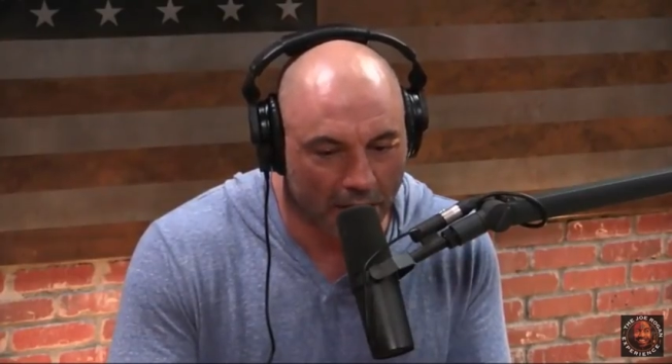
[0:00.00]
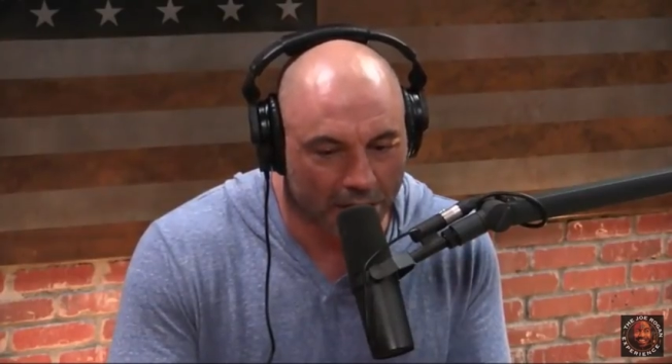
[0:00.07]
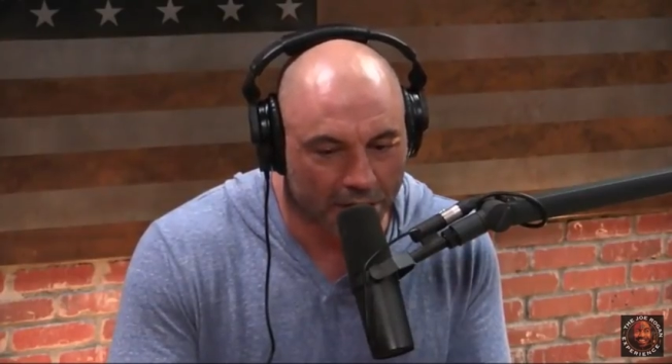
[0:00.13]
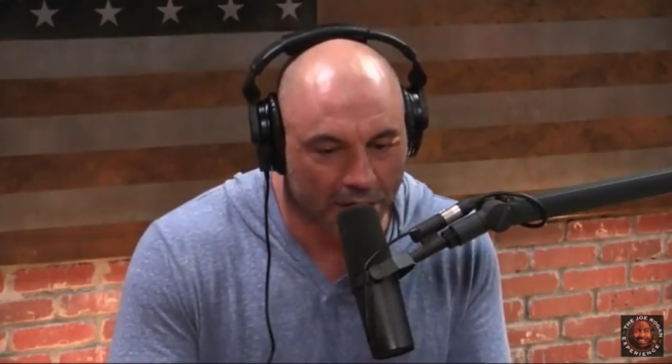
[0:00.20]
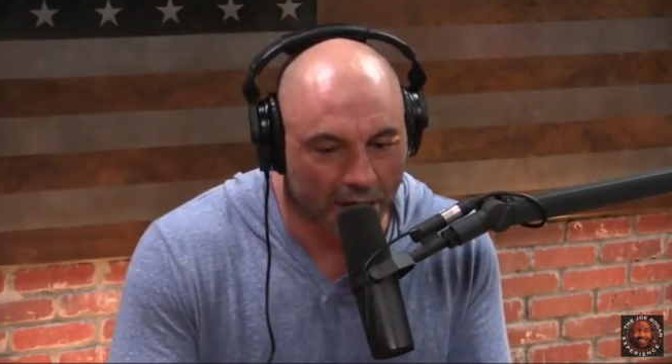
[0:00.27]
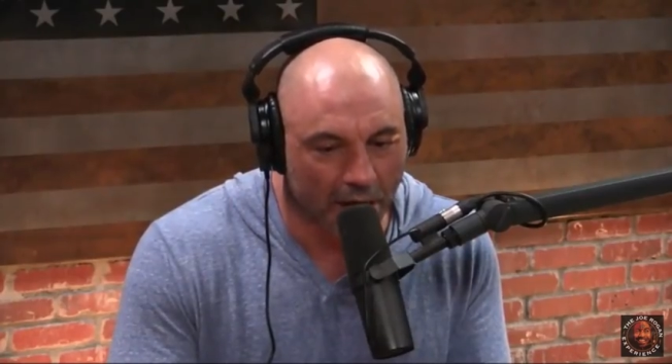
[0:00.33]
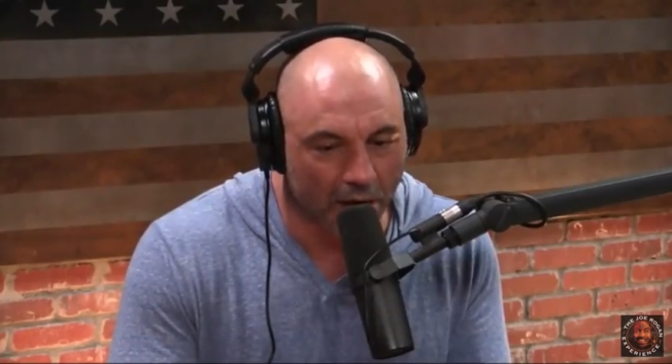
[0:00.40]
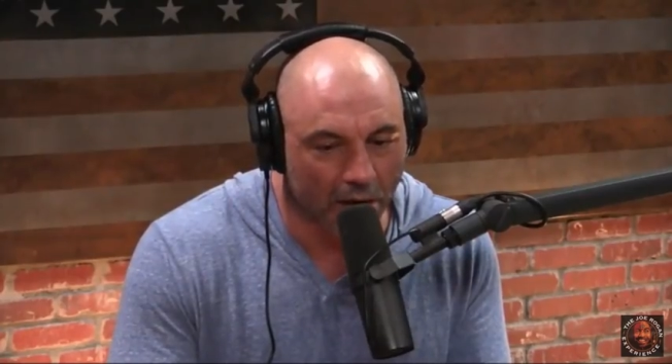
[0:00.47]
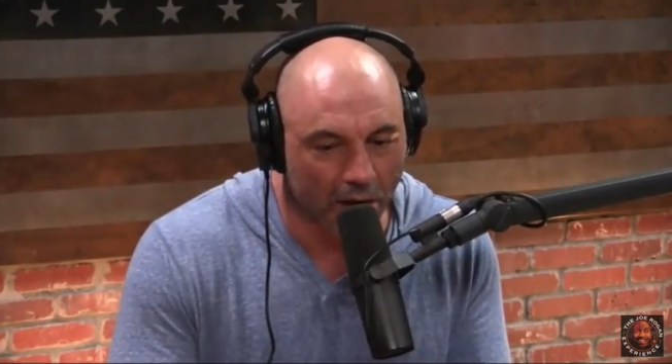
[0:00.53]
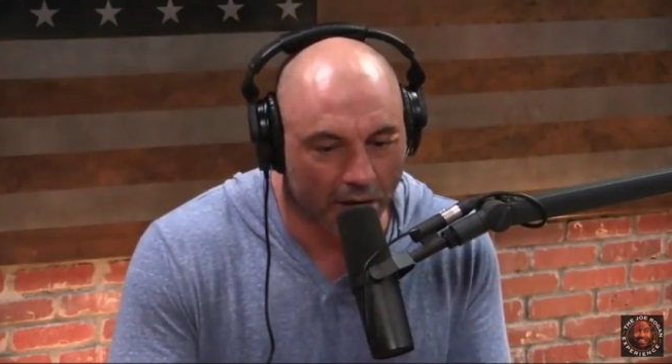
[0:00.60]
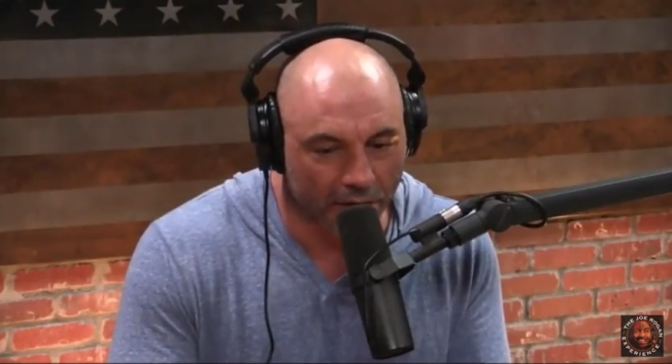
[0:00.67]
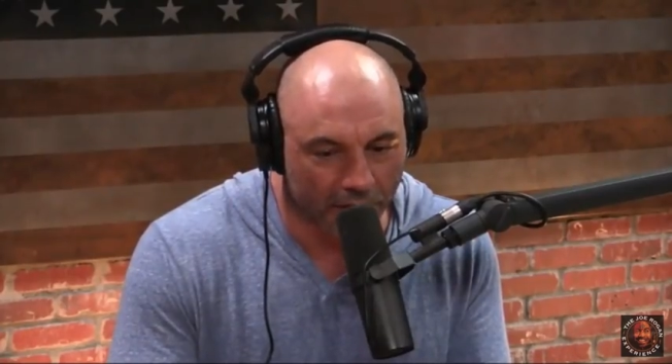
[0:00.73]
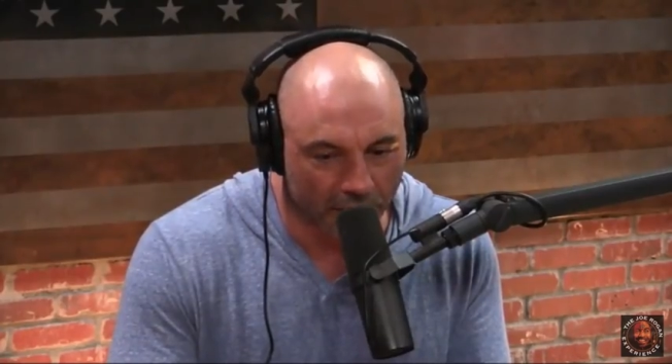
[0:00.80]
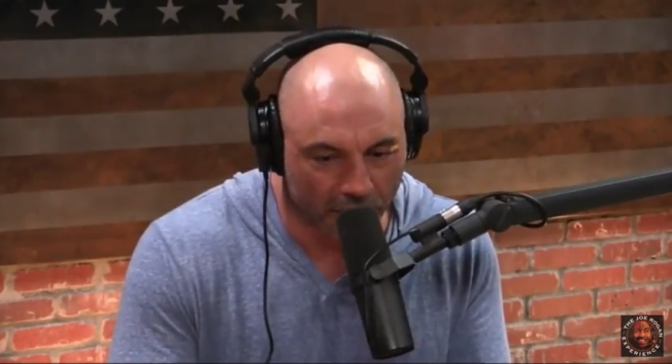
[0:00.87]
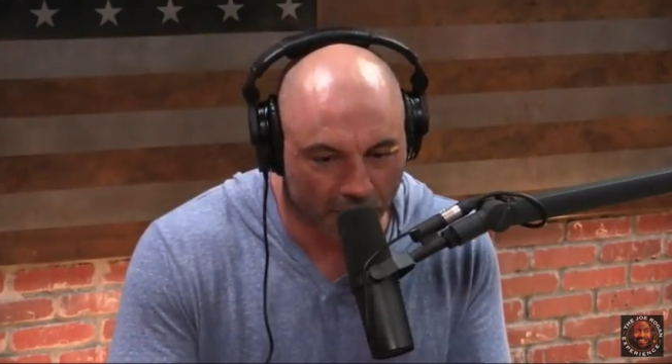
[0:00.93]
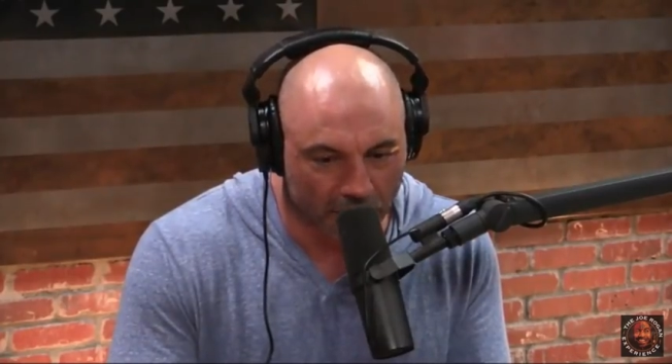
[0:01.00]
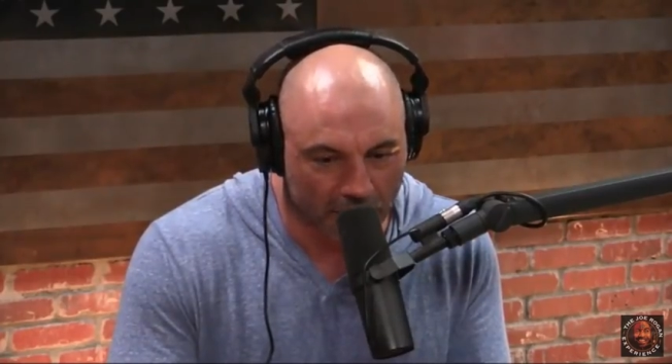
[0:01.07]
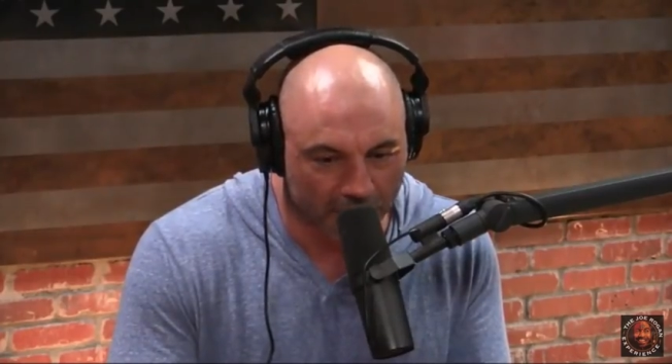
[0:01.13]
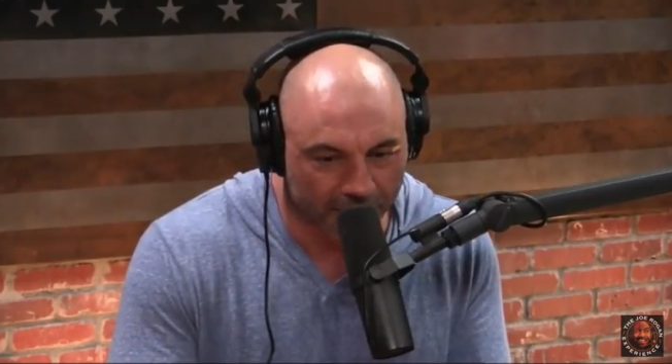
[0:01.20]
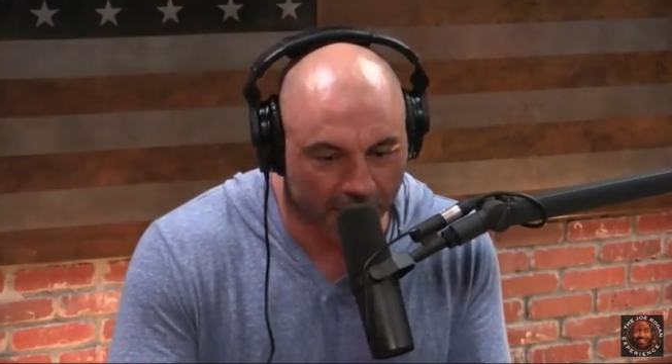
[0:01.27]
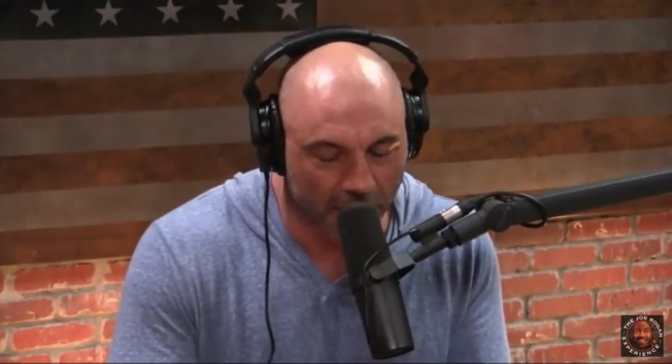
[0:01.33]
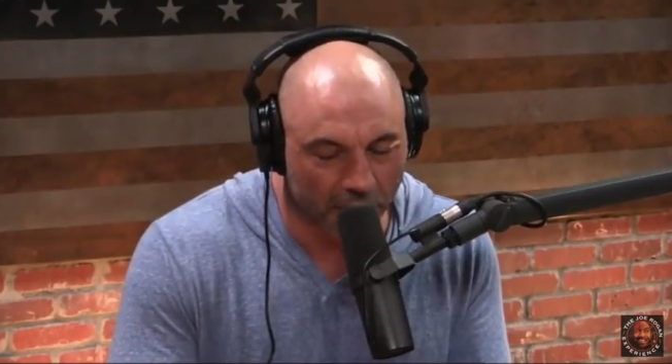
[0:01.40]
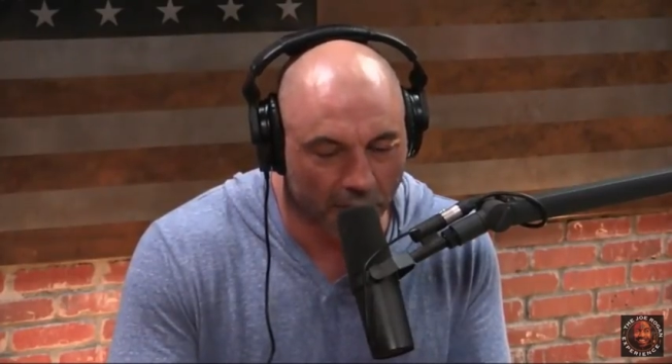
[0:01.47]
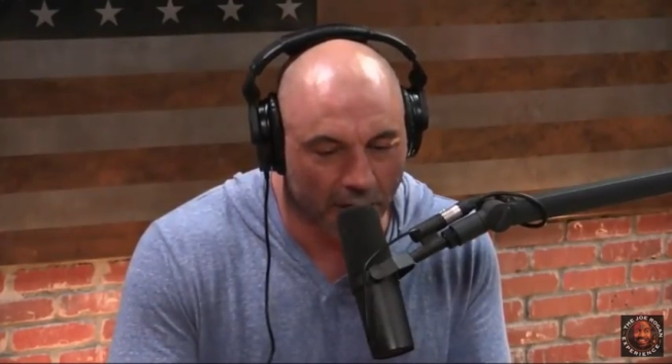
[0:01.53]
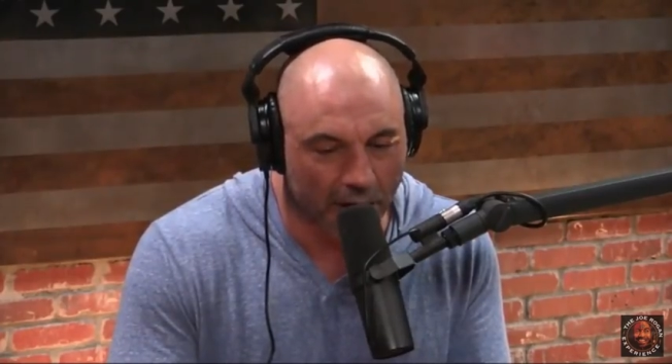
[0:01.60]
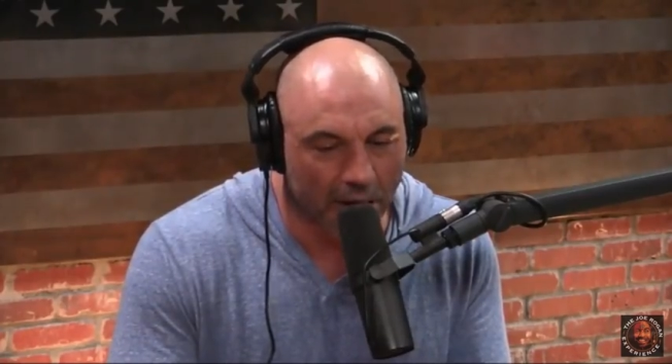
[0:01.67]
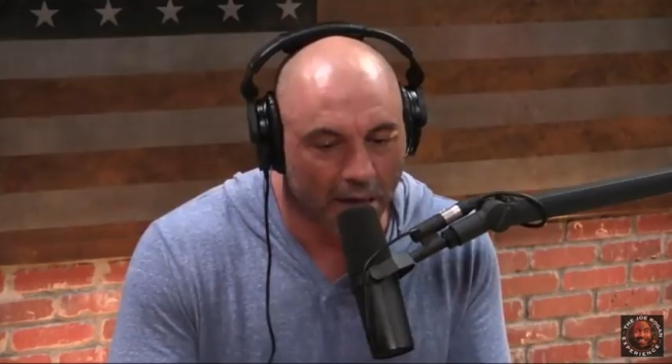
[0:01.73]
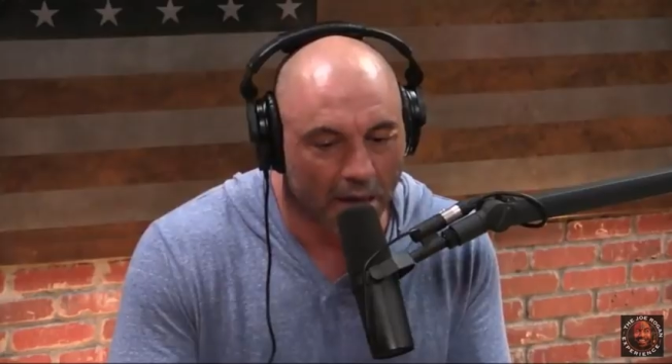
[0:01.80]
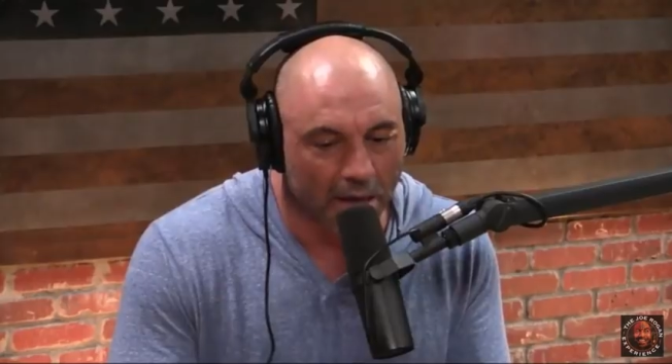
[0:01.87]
lashing out. And I think you're definitely right